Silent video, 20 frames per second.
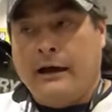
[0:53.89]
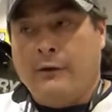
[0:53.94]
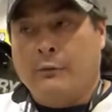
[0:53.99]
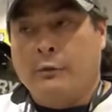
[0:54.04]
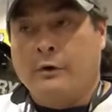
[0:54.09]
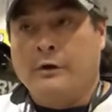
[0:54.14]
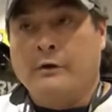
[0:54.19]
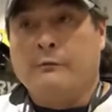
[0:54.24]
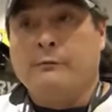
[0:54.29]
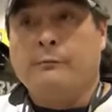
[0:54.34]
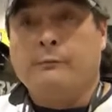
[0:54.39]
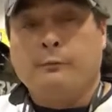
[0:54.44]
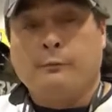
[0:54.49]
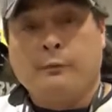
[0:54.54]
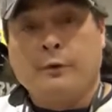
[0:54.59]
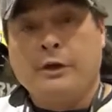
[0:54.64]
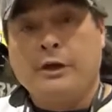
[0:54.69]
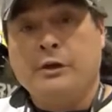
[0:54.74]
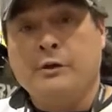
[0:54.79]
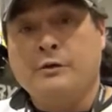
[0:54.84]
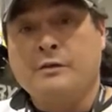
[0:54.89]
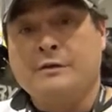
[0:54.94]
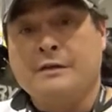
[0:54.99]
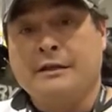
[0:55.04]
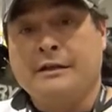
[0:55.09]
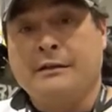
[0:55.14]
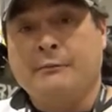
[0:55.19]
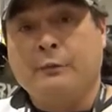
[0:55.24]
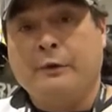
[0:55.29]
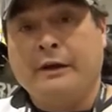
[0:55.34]
were used
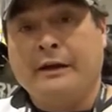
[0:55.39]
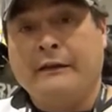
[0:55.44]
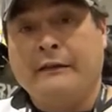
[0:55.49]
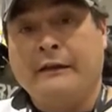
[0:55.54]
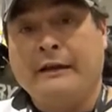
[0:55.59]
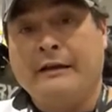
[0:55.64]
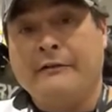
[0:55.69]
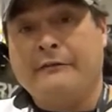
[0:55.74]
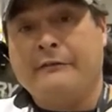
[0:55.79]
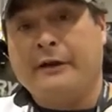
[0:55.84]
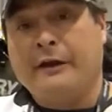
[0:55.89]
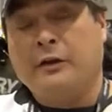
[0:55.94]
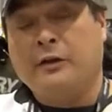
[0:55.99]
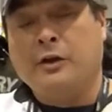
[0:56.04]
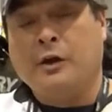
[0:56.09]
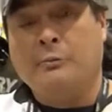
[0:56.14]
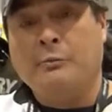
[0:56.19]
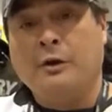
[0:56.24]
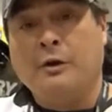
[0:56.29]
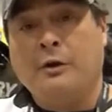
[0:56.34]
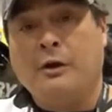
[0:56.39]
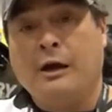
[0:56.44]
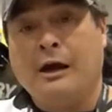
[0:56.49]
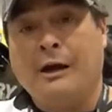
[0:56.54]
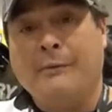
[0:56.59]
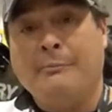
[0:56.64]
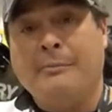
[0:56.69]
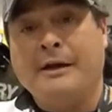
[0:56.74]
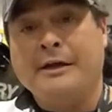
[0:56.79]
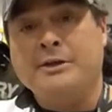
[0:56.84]
in winning the FLW
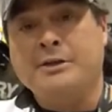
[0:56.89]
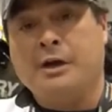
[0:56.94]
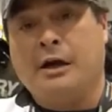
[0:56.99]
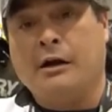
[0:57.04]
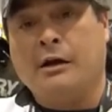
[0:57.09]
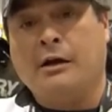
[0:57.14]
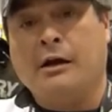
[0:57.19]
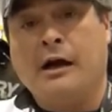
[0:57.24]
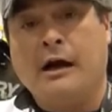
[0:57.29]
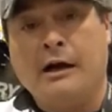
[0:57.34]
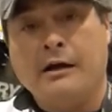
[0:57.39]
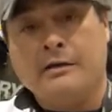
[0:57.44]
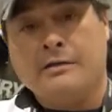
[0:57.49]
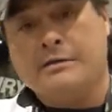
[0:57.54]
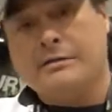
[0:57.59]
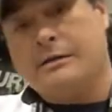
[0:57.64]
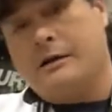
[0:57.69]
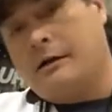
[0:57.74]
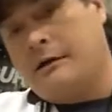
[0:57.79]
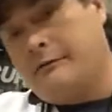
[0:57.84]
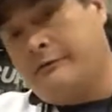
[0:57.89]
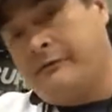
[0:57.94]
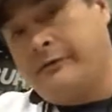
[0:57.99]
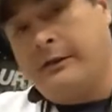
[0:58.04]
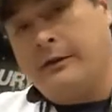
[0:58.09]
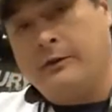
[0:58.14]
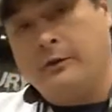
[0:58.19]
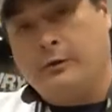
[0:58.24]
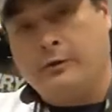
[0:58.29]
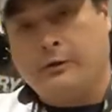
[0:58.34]
Cup by John Cox, our
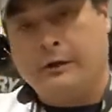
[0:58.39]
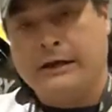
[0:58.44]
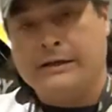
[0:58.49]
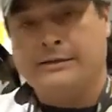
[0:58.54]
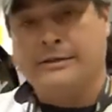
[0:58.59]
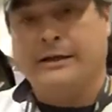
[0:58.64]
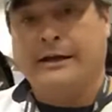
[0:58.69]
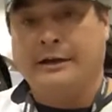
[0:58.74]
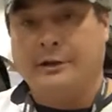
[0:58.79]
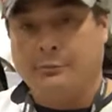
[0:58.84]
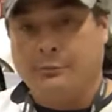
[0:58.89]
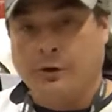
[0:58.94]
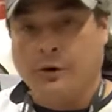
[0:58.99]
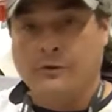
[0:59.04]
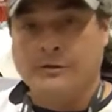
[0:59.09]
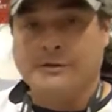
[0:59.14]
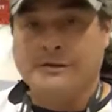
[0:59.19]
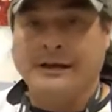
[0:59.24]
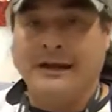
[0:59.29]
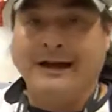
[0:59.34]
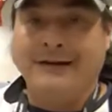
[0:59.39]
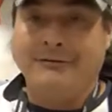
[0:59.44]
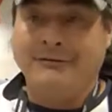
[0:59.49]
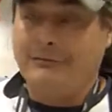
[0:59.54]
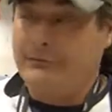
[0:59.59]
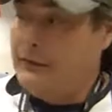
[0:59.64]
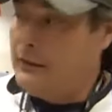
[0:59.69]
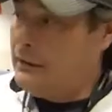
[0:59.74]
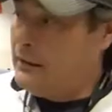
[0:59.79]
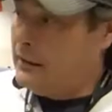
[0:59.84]
fellow Crestliner pro staff.
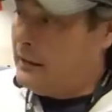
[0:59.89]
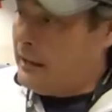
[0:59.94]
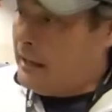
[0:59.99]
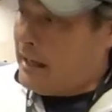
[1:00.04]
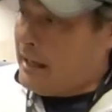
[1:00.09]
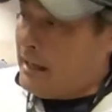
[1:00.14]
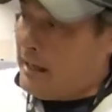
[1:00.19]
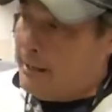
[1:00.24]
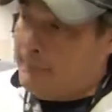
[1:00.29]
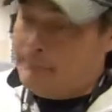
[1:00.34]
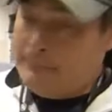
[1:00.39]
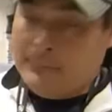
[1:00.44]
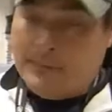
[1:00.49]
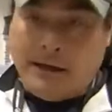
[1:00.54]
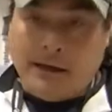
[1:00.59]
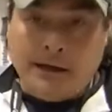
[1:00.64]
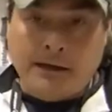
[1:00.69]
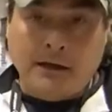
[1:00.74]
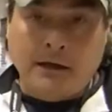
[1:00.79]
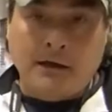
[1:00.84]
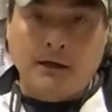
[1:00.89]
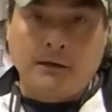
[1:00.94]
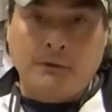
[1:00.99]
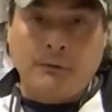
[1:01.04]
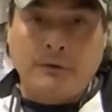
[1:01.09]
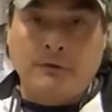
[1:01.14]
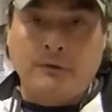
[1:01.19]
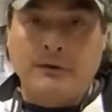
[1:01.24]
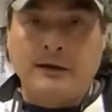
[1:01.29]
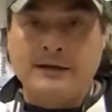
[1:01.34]
I got
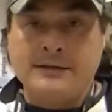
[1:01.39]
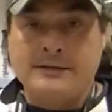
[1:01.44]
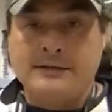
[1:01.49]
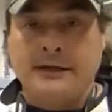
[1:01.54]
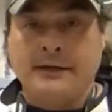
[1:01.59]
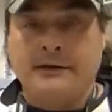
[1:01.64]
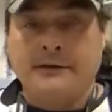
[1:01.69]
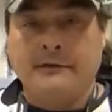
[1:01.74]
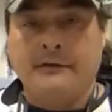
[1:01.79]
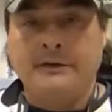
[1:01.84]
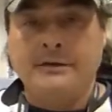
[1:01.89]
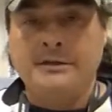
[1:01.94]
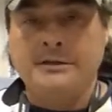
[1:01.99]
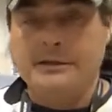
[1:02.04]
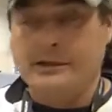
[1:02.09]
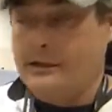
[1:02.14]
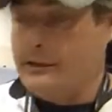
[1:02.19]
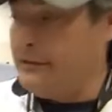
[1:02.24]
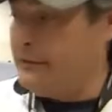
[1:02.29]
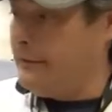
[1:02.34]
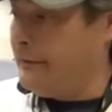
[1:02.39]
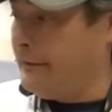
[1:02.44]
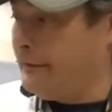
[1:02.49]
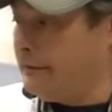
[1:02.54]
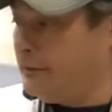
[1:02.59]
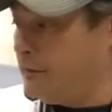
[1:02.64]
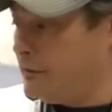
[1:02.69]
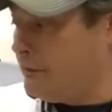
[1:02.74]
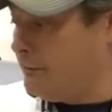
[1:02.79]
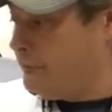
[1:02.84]
on with Crestliner this year
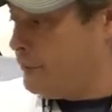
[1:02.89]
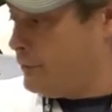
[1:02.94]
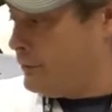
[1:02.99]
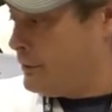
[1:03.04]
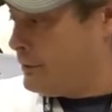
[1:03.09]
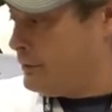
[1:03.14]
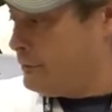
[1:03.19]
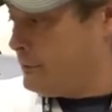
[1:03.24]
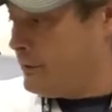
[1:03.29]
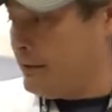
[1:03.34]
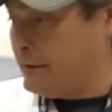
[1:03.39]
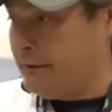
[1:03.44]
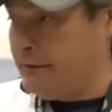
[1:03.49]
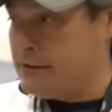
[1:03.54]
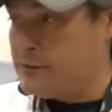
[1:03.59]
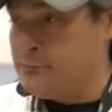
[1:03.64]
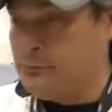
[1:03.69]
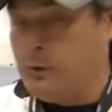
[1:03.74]
and looking forward to running this